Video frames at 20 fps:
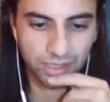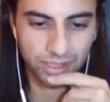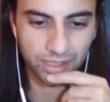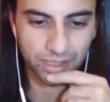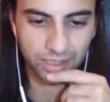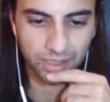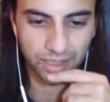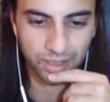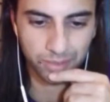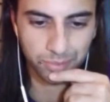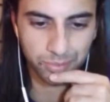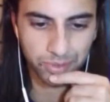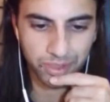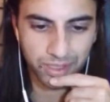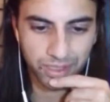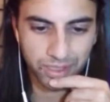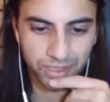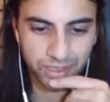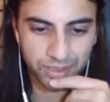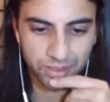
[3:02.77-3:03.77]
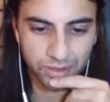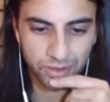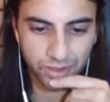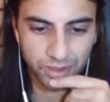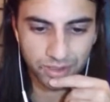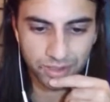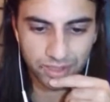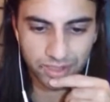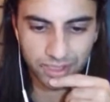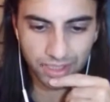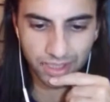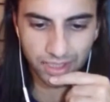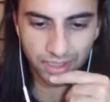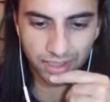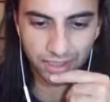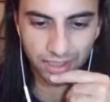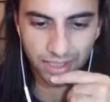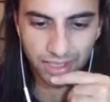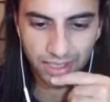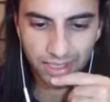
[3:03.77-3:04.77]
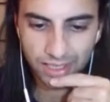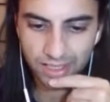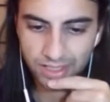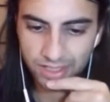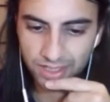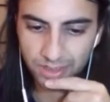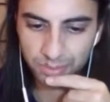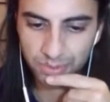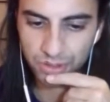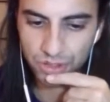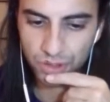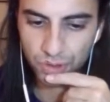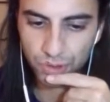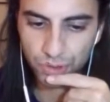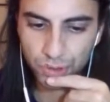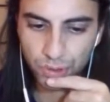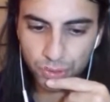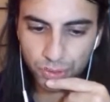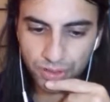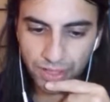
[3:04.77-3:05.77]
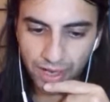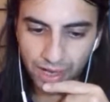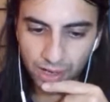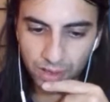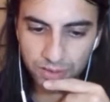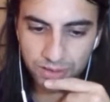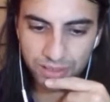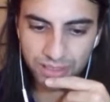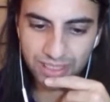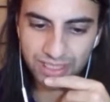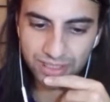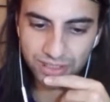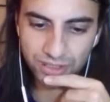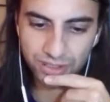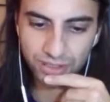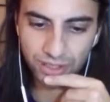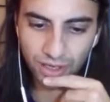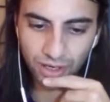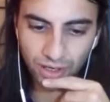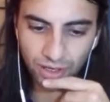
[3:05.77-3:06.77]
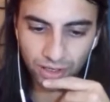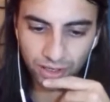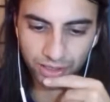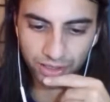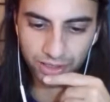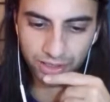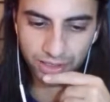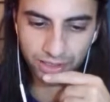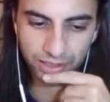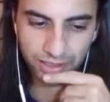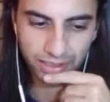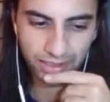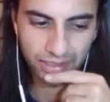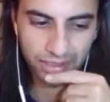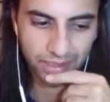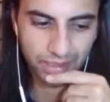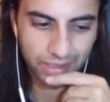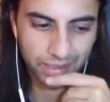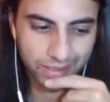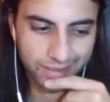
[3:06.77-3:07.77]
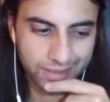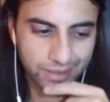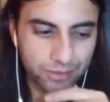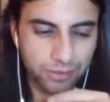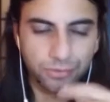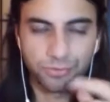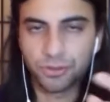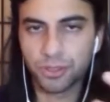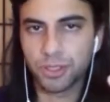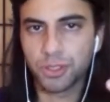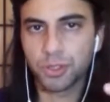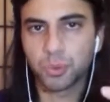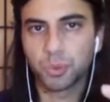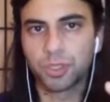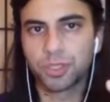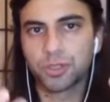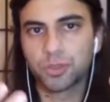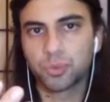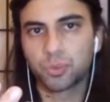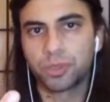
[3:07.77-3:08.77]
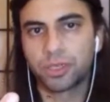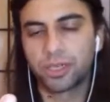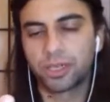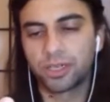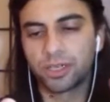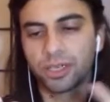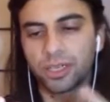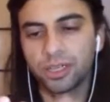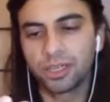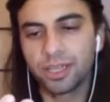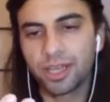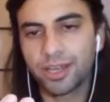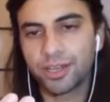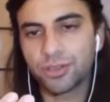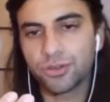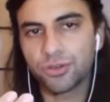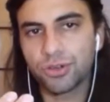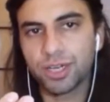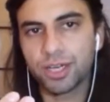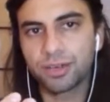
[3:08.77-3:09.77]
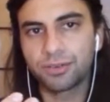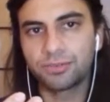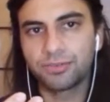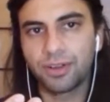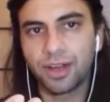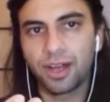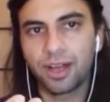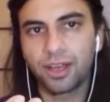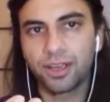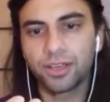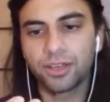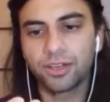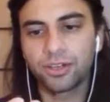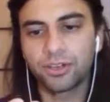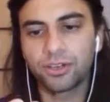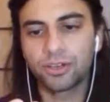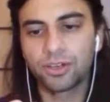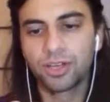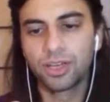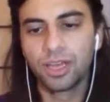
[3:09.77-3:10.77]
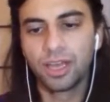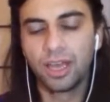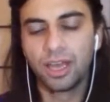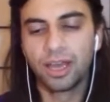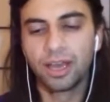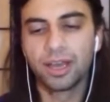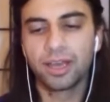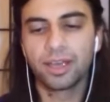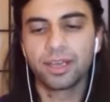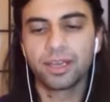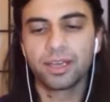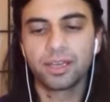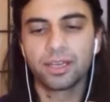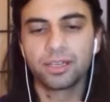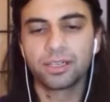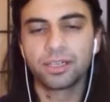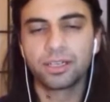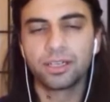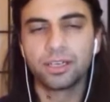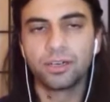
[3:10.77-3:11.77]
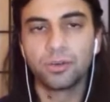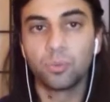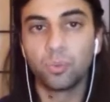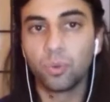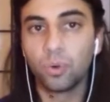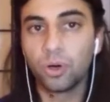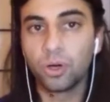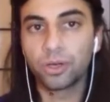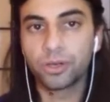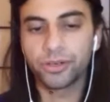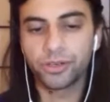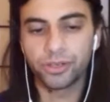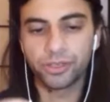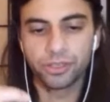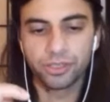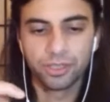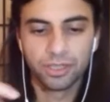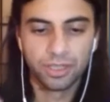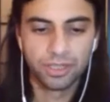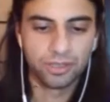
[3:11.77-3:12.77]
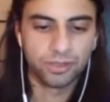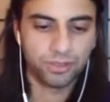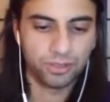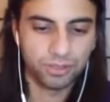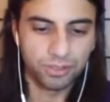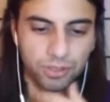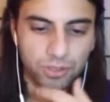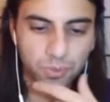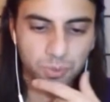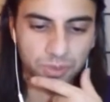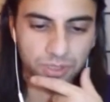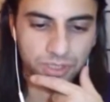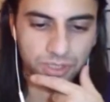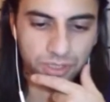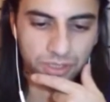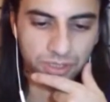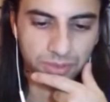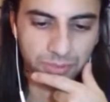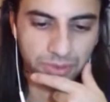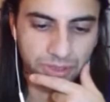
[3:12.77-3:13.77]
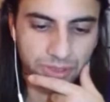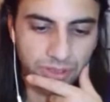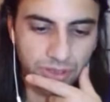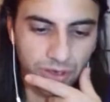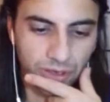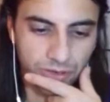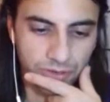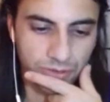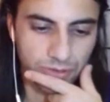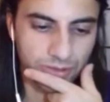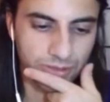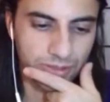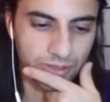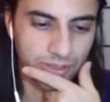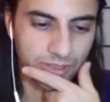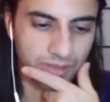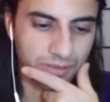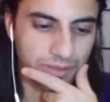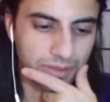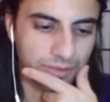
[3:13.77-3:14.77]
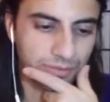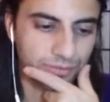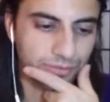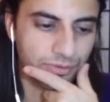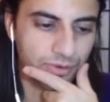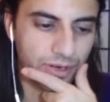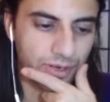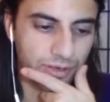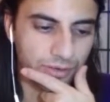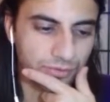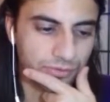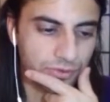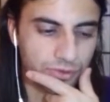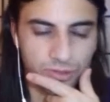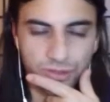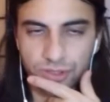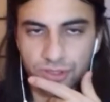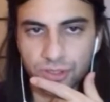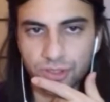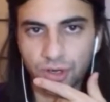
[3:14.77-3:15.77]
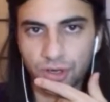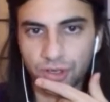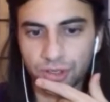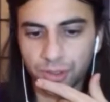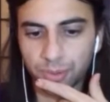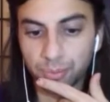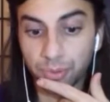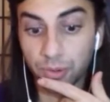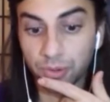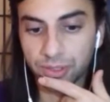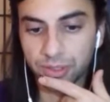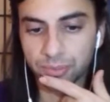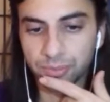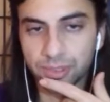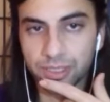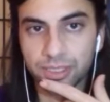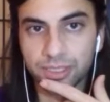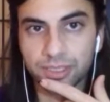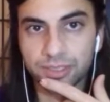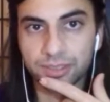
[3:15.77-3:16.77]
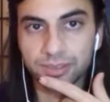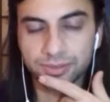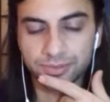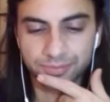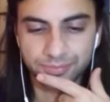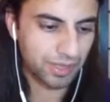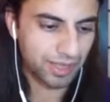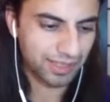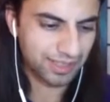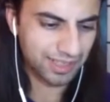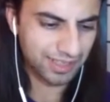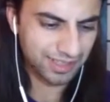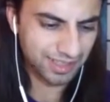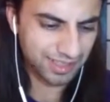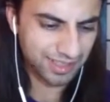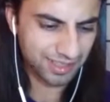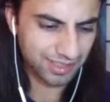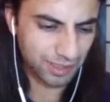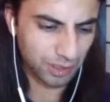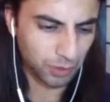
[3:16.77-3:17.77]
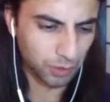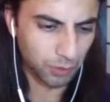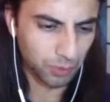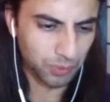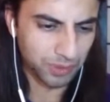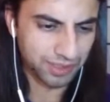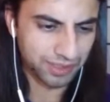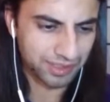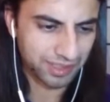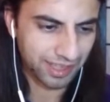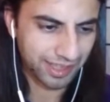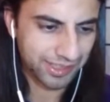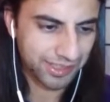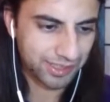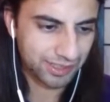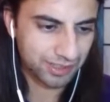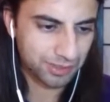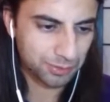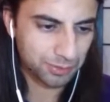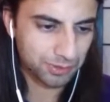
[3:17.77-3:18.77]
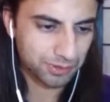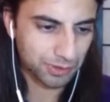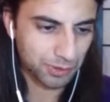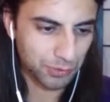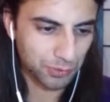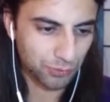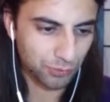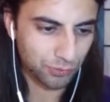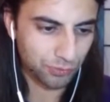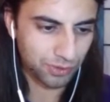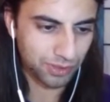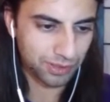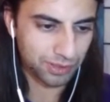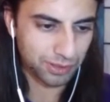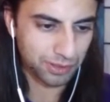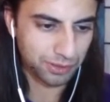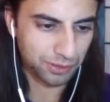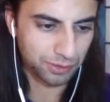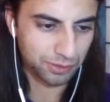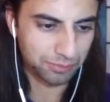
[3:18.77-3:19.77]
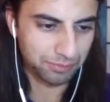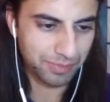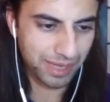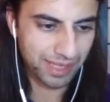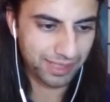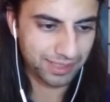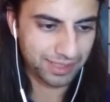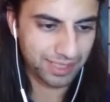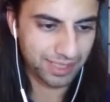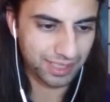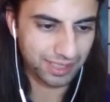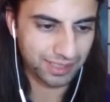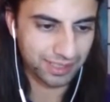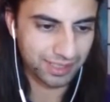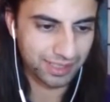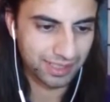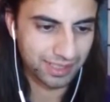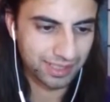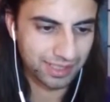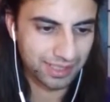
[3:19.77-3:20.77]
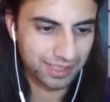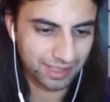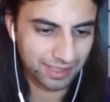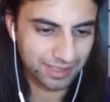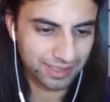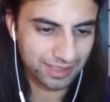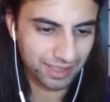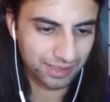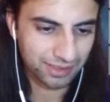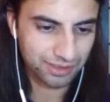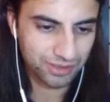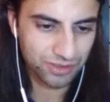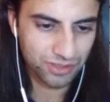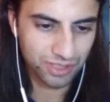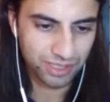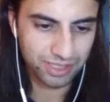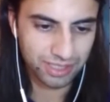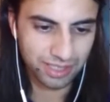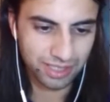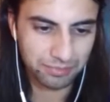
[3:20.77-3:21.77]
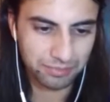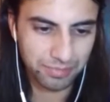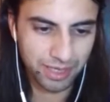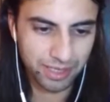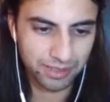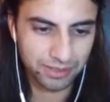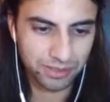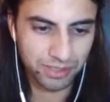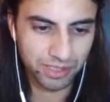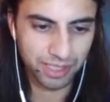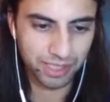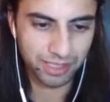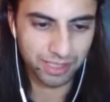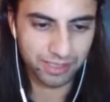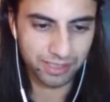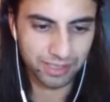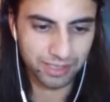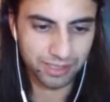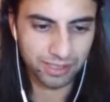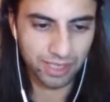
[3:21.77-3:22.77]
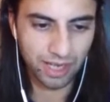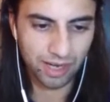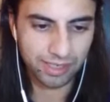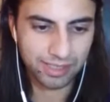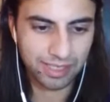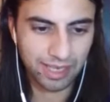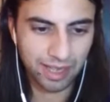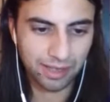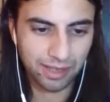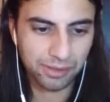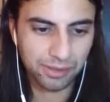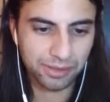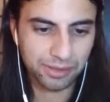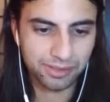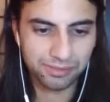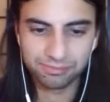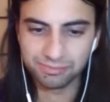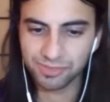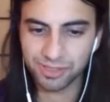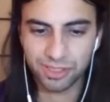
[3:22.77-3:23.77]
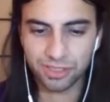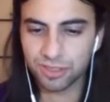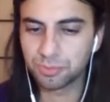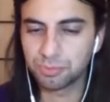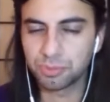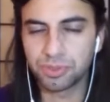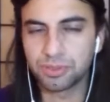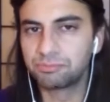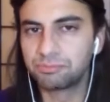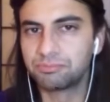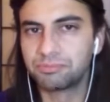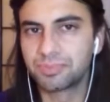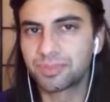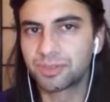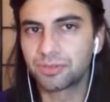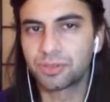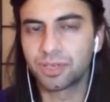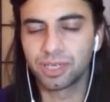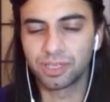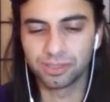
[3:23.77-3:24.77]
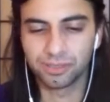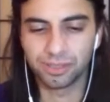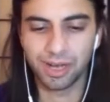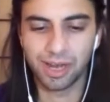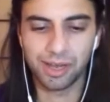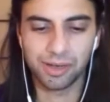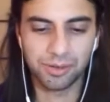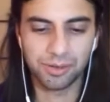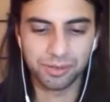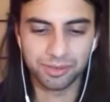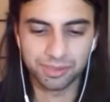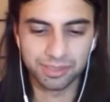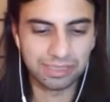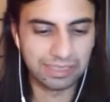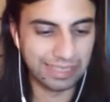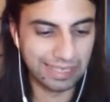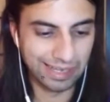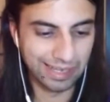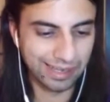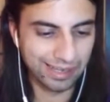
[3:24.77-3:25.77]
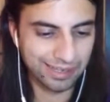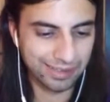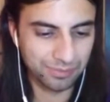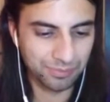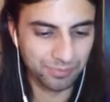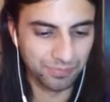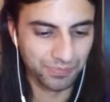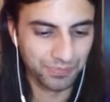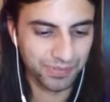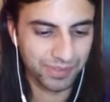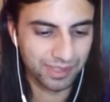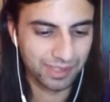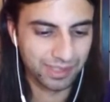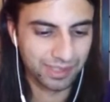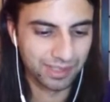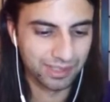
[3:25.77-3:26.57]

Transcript: Umbreon, you can tell, is going to be just 2,000. He's dark. Now the first ones were electric, fire, and water. So this one is going to be dark. So this is going to be the very first dark Pokemon. So, and then this is a cool one. Actually, this one looks really cool. Mantine. That looks just like a Manta Ray. And then Noctowl. They just put a regular owl in the game.